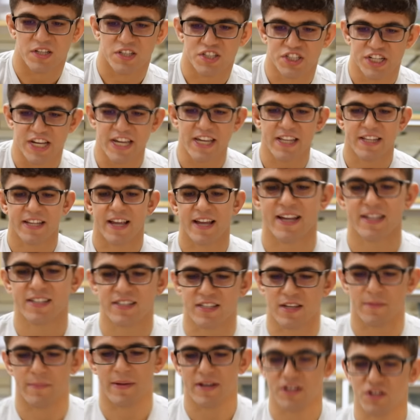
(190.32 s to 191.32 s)
shake test
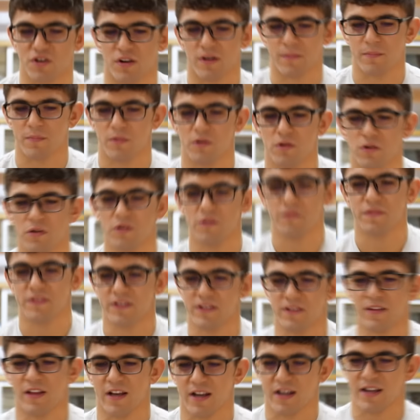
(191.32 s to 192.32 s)
to make sure it moves.
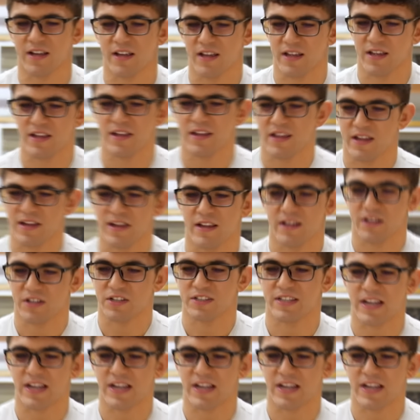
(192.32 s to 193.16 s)
Look, you